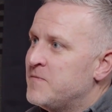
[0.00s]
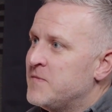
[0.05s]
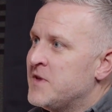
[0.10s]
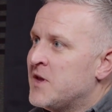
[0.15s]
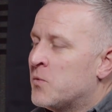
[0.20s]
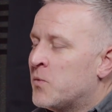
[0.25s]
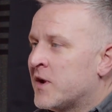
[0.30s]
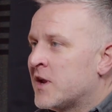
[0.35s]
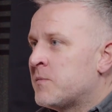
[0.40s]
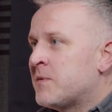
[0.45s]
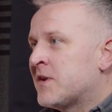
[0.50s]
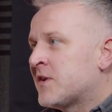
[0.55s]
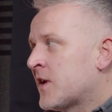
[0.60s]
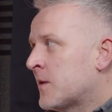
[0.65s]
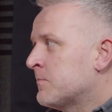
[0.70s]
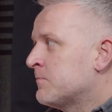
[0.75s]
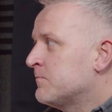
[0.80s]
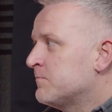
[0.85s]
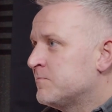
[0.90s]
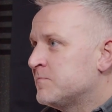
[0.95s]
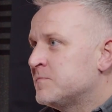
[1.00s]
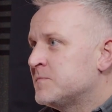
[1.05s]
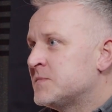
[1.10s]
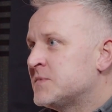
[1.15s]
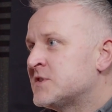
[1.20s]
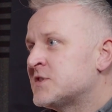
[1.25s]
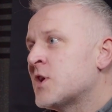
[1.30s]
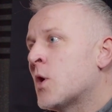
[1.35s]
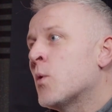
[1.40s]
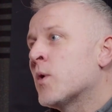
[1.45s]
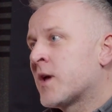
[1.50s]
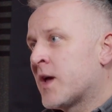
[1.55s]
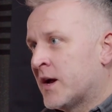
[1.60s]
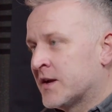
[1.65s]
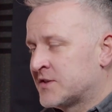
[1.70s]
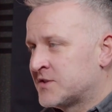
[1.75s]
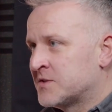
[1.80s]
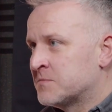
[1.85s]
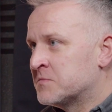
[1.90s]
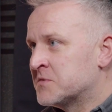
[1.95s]
we're going to become so
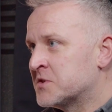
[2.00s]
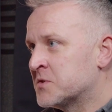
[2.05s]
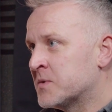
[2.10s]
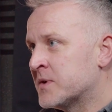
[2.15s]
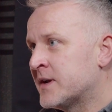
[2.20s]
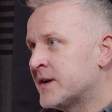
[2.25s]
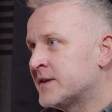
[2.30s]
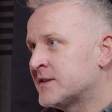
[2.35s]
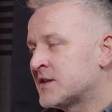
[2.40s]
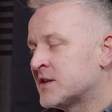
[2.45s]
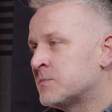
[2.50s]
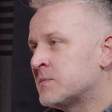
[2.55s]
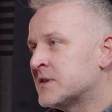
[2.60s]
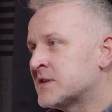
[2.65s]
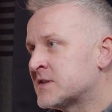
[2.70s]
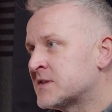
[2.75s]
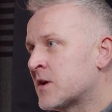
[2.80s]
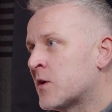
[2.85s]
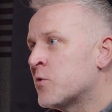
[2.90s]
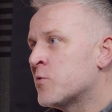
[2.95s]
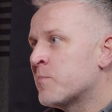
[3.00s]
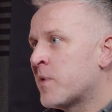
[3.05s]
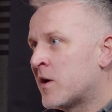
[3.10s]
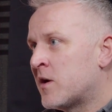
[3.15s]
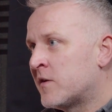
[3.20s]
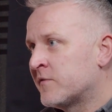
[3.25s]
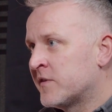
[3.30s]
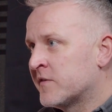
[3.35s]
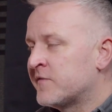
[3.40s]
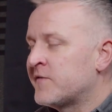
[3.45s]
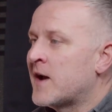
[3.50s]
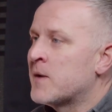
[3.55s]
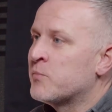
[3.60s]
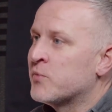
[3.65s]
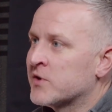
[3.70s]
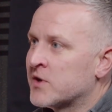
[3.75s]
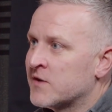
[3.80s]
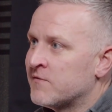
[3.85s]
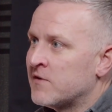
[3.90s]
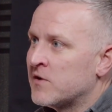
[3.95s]
accustomed to it. It's going to be so part of the
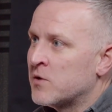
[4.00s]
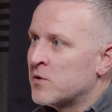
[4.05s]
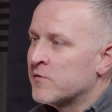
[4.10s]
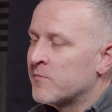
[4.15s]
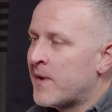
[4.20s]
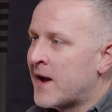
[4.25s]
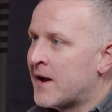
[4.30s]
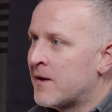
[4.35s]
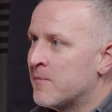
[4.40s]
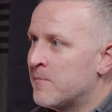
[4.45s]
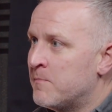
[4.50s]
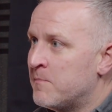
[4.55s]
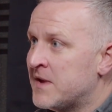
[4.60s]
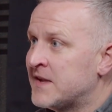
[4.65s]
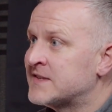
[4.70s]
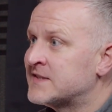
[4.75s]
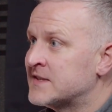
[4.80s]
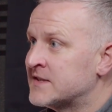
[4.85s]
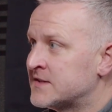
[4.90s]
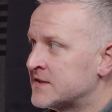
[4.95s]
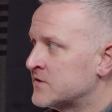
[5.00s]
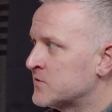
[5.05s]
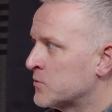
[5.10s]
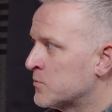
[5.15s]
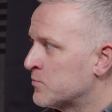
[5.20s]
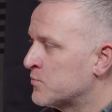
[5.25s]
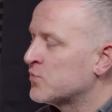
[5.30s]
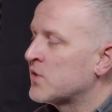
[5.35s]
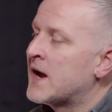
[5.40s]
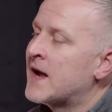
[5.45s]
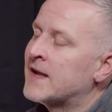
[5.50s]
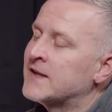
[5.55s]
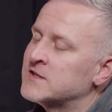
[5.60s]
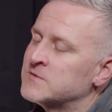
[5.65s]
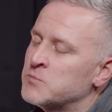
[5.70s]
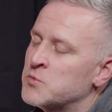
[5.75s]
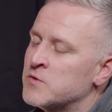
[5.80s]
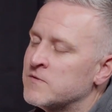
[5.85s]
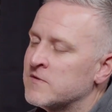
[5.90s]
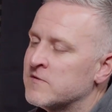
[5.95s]
fabric of a lot of businesses or brands
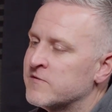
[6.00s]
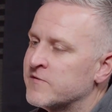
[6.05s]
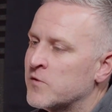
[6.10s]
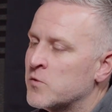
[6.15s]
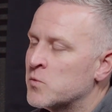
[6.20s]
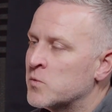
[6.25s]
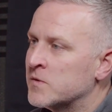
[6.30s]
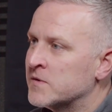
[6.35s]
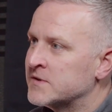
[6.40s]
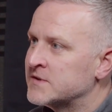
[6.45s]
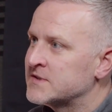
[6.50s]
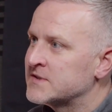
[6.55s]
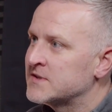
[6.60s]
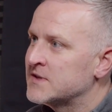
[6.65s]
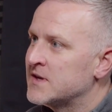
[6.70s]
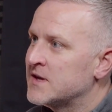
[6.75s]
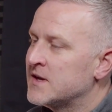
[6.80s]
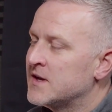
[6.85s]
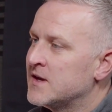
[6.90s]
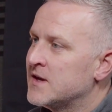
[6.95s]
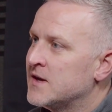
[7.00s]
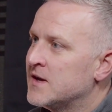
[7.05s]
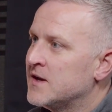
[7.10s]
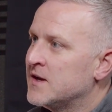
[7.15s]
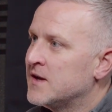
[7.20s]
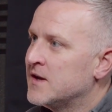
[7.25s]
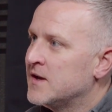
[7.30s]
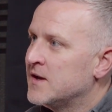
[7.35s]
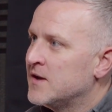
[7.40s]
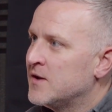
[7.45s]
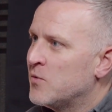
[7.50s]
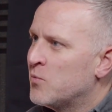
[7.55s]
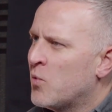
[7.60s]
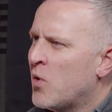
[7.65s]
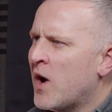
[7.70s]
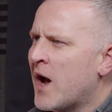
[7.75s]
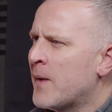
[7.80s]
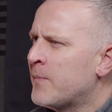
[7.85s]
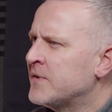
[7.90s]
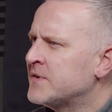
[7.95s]
moving forward. What
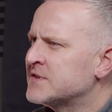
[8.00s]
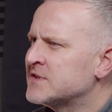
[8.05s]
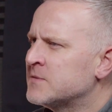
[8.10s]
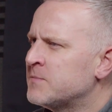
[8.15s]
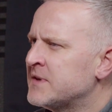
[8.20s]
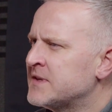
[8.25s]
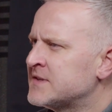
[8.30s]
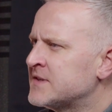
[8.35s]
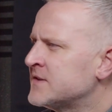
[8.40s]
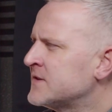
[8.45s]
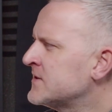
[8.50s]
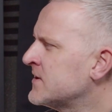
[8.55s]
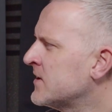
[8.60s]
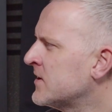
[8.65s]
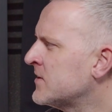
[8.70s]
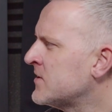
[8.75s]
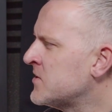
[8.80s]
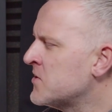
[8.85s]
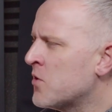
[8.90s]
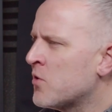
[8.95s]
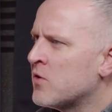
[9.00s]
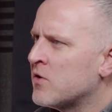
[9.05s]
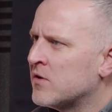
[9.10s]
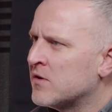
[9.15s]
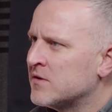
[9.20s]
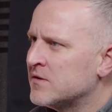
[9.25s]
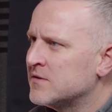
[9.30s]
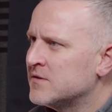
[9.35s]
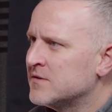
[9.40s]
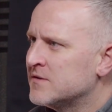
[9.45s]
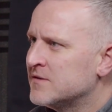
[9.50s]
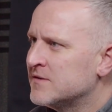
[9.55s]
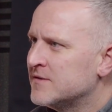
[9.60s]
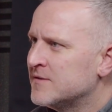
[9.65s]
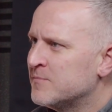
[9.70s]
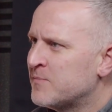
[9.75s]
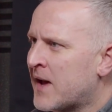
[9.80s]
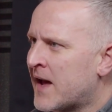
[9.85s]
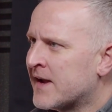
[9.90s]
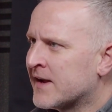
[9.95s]
happens to the businesses that are not
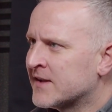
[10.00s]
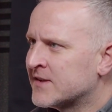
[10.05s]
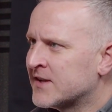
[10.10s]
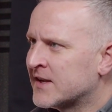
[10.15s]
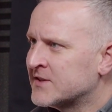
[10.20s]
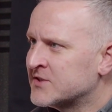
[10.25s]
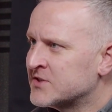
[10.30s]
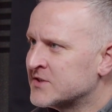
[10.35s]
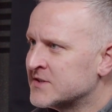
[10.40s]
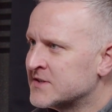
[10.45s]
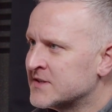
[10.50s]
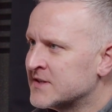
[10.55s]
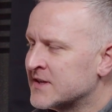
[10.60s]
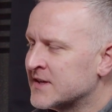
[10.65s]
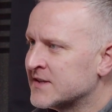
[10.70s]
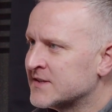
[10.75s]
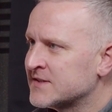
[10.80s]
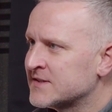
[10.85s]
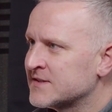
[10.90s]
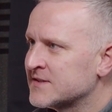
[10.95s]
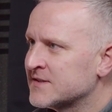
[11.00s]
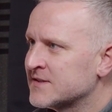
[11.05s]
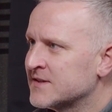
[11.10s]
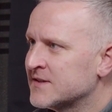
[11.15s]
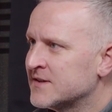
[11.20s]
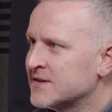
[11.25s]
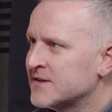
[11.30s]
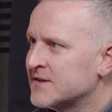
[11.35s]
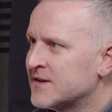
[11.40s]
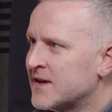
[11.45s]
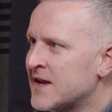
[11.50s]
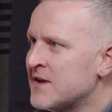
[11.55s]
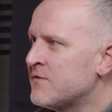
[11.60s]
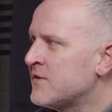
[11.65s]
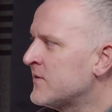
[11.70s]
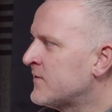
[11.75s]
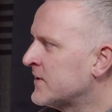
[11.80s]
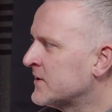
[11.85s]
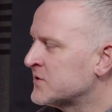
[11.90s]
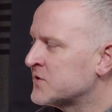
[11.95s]
paying attention to this, even
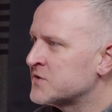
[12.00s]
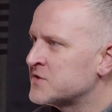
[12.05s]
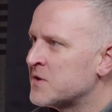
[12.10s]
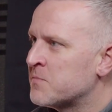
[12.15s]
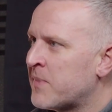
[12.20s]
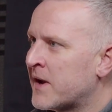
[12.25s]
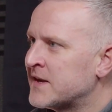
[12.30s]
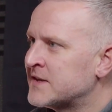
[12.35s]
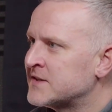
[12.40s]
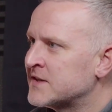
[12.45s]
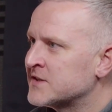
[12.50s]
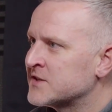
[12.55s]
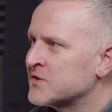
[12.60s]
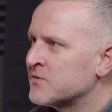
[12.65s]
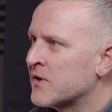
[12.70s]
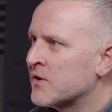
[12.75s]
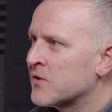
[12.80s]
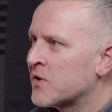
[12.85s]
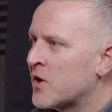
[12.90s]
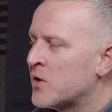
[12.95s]
if it's just the basics around